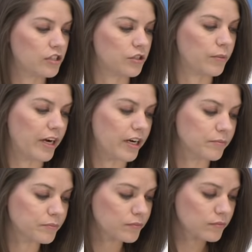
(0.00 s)
to
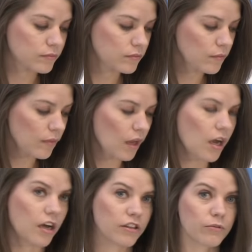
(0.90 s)
where
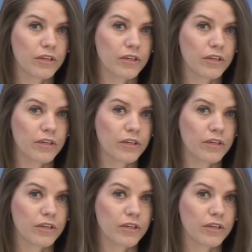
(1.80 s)
the